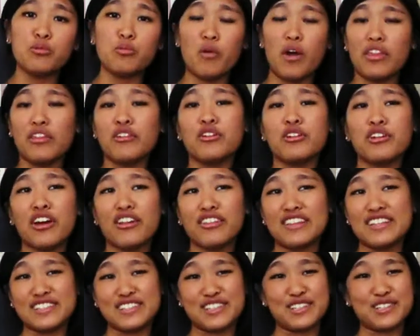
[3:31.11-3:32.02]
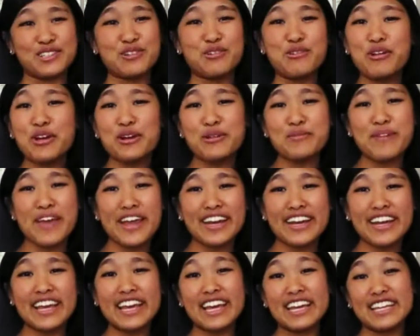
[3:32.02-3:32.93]
Whether or not this is queer
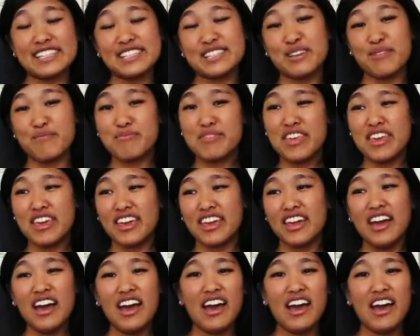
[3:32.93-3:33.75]
baiting is something